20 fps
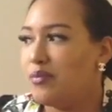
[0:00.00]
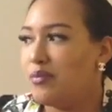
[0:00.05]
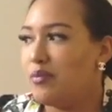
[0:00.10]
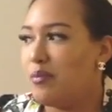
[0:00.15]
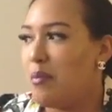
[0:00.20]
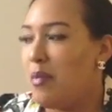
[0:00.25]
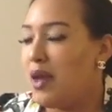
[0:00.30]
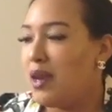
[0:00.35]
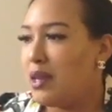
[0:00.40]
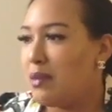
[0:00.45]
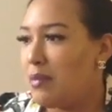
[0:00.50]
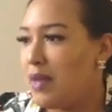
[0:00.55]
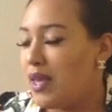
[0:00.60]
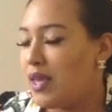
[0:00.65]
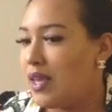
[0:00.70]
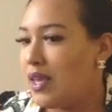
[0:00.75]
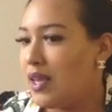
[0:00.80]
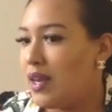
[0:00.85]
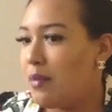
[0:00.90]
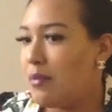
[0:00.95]
money
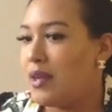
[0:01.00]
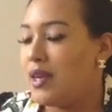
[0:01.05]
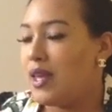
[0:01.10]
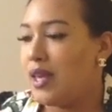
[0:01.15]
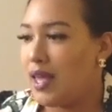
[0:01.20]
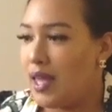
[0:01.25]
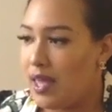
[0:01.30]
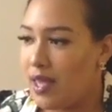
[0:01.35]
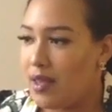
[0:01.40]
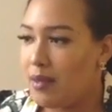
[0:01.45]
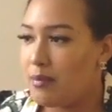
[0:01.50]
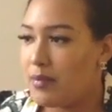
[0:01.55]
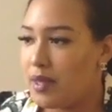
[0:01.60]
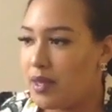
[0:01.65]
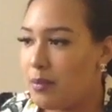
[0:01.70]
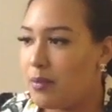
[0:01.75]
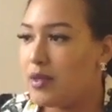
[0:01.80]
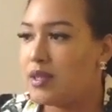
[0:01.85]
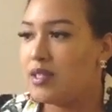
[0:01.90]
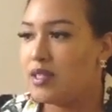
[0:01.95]
making. I mean, it can
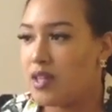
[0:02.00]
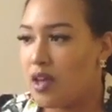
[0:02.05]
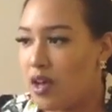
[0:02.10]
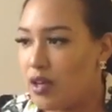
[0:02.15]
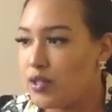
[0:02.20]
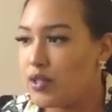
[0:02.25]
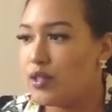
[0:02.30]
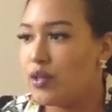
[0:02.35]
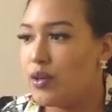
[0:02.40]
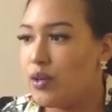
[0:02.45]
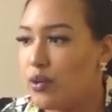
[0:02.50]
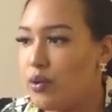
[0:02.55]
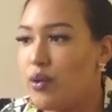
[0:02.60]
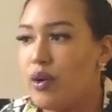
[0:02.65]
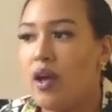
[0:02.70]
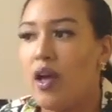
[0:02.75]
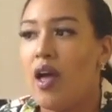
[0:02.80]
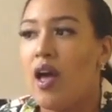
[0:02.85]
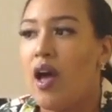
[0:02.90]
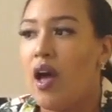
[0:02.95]
be, but it's
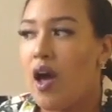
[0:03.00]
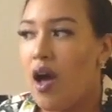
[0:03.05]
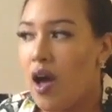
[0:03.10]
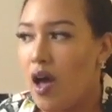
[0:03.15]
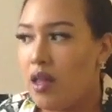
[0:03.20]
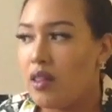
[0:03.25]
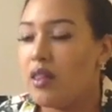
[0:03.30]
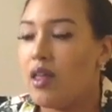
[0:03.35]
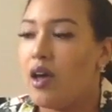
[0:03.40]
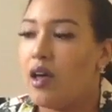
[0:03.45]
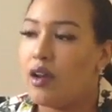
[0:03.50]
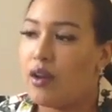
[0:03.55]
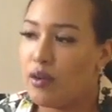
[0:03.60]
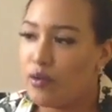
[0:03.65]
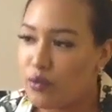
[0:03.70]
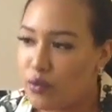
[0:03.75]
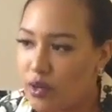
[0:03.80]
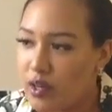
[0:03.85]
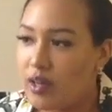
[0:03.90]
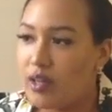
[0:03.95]
also a lot
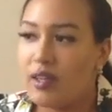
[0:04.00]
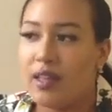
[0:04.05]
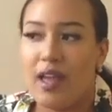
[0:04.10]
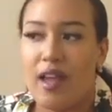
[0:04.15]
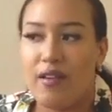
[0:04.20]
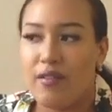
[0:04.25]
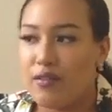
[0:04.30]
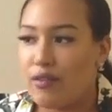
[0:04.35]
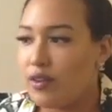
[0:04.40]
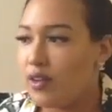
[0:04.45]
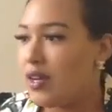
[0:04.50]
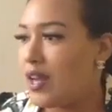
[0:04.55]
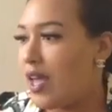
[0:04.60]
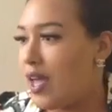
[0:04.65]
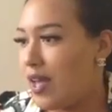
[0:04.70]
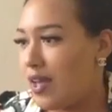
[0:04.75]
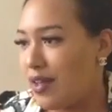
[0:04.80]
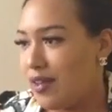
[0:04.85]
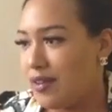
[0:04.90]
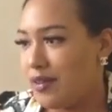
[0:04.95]
of work every
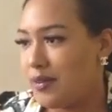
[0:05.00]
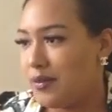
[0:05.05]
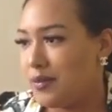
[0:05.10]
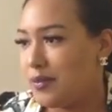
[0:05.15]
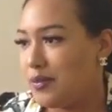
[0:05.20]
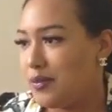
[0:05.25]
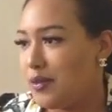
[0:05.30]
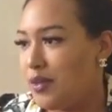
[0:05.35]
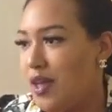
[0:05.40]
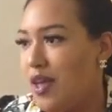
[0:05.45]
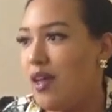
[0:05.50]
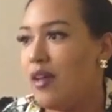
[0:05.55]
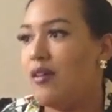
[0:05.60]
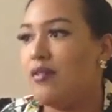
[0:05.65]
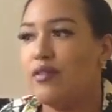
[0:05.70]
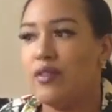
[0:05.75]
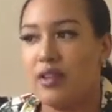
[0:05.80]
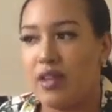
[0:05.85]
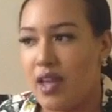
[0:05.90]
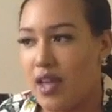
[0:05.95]
day.
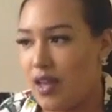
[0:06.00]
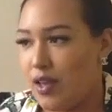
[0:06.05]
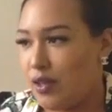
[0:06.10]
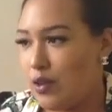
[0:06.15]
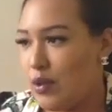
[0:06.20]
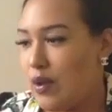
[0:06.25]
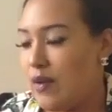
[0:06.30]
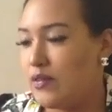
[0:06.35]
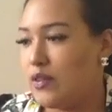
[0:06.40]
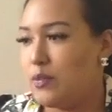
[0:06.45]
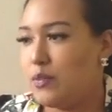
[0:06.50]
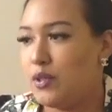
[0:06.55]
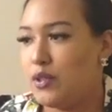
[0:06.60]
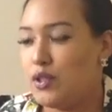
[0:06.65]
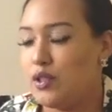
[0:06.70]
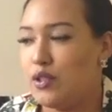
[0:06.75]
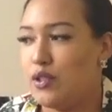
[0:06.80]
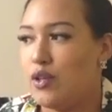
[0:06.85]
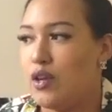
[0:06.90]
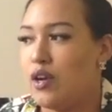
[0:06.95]
Every day you have to
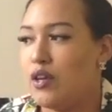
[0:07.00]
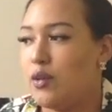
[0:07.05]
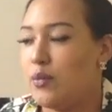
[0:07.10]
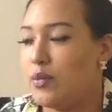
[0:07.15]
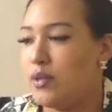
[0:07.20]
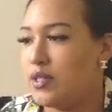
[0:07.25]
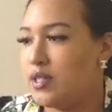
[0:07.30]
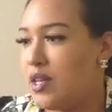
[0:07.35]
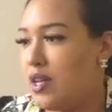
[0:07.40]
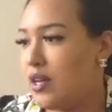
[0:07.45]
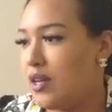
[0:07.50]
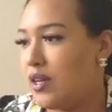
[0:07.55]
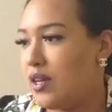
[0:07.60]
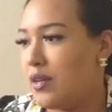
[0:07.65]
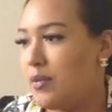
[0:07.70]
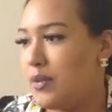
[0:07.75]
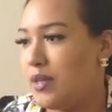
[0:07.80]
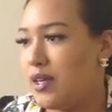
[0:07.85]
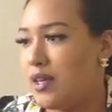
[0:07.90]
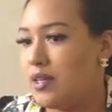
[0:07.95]
put your 100% in
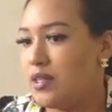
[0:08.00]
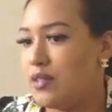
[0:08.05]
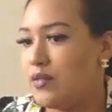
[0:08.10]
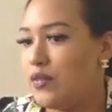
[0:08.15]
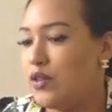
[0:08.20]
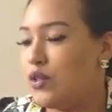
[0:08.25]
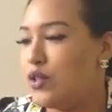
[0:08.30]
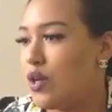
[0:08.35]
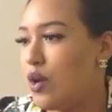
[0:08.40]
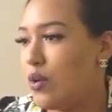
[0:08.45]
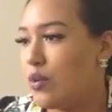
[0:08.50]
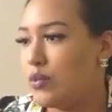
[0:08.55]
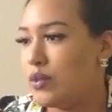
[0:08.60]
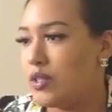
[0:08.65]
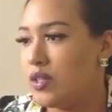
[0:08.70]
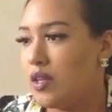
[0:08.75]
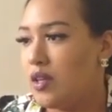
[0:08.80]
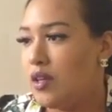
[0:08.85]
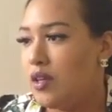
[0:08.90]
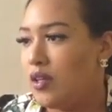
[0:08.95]
it, because if you
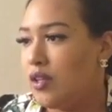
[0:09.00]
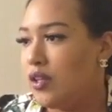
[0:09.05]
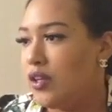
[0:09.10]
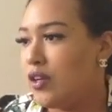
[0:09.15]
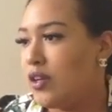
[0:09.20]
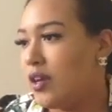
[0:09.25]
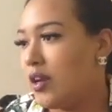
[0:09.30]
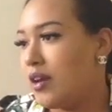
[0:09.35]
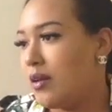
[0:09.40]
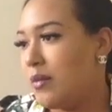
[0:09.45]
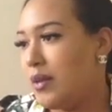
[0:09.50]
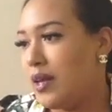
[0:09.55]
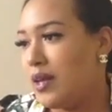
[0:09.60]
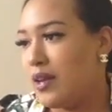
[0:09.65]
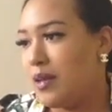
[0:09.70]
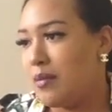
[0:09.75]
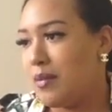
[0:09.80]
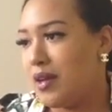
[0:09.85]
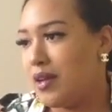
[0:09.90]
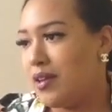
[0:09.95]
don't, you're not going to make
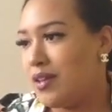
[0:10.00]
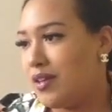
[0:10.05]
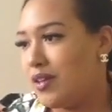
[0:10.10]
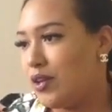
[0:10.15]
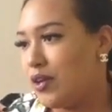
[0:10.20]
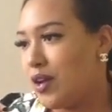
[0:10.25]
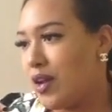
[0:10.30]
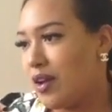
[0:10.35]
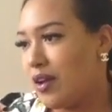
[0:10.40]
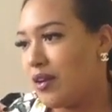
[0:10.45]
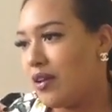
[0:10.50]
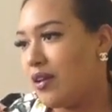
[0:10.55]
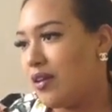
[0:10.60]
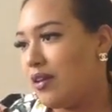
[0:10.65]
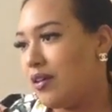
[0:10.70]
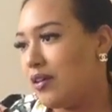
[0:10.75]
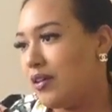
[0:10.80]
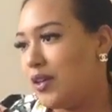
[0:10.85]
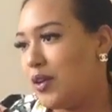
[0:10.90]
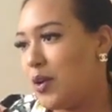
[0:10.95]
any money. You're not going
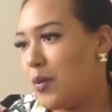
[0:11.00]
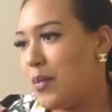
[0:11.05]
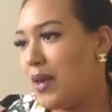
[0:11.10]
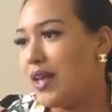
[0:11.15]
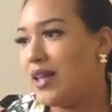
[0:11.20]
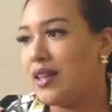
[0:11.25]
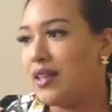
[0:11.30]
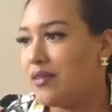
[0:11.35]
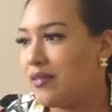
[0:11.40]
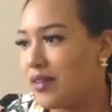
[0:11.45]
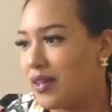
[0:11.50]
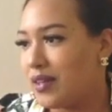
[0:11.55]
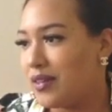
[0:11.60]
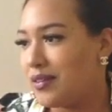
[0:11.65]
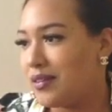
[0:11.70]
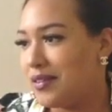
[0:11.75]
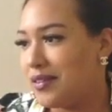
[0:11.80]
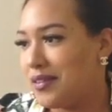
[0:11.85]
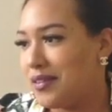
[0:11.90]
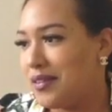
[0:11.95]
to, make a living.
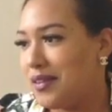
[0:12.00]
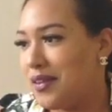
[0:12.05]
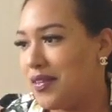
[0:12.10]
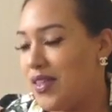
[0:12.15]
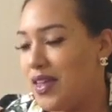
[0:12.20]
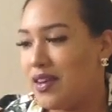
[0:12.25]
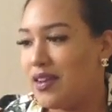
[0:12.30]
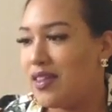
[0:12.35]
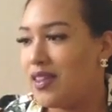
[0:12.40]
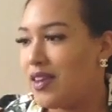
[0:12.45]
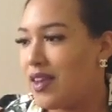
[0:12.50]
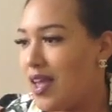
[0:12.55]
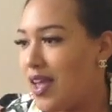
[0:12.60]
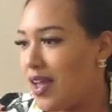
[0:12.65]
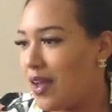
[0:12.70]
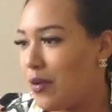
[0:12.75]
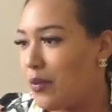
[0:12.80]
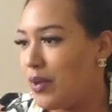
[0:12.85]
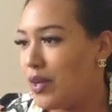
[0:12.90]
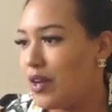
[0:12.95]
At the end of the
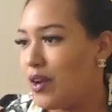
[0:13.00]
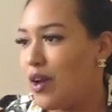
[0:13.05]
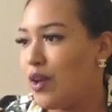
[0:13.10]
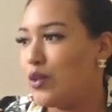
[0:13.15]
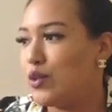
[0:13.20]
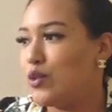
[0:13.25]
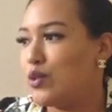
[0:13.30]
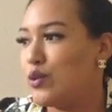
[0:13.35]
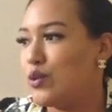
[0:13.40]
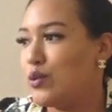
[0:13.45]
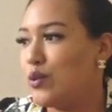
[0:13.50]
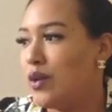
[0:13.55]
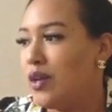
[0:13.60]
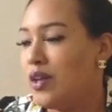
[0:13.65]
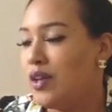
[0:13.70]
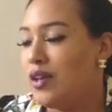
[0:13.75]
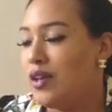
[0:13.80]
day, we can all do,